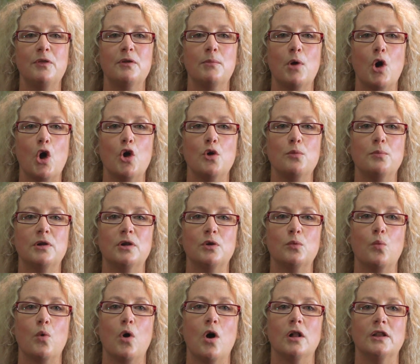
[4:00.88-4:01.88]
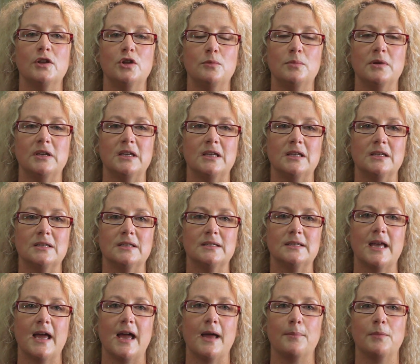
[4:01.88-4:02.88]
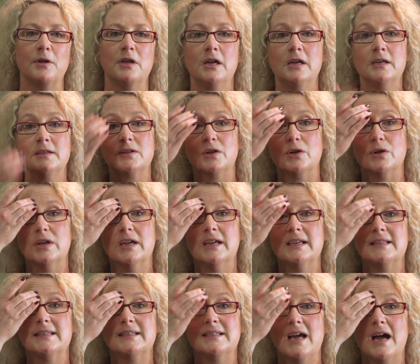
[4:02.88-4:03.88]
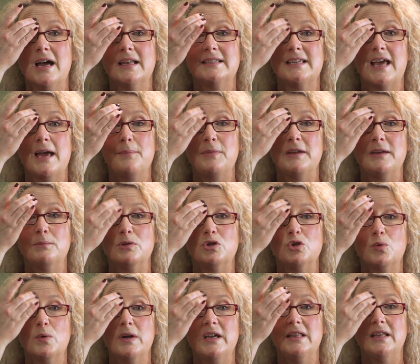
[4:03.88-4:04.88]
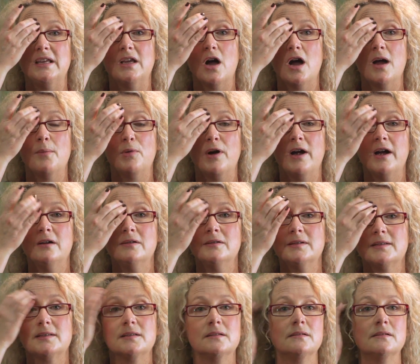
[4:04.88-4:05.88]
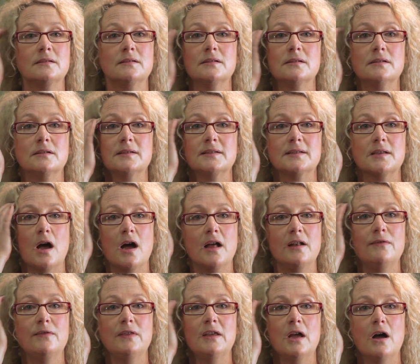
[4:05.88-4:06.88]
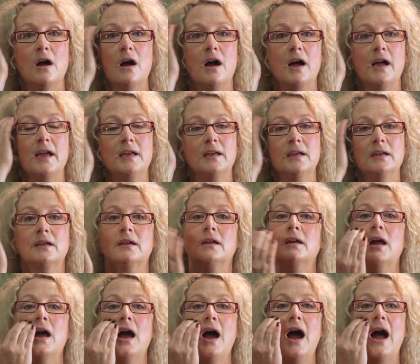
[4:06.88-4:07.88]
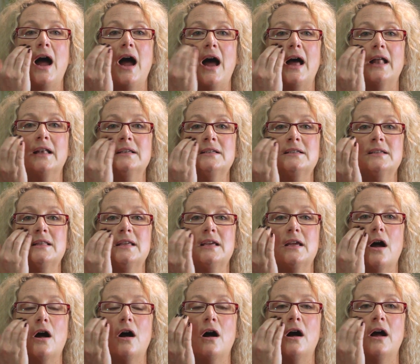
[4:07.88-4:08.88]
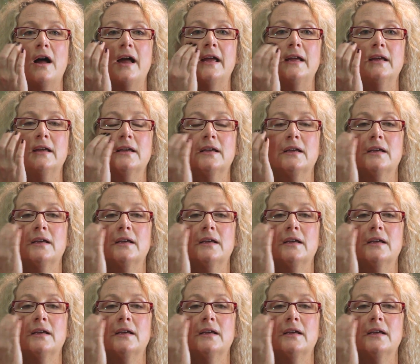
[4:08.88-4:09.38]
them open while you begin to tap. So start tapping between the eyebrows, side of the eye, under the eye,